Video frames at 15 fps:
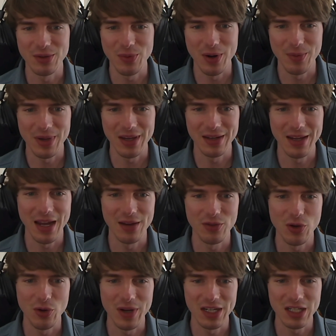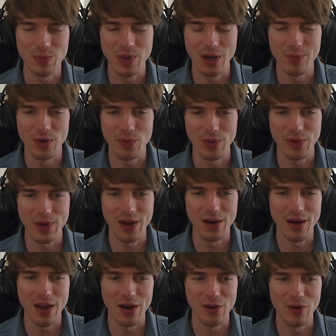where we could kind of go and experiment with
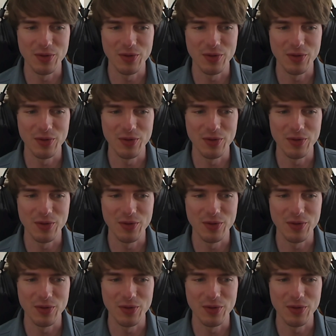on our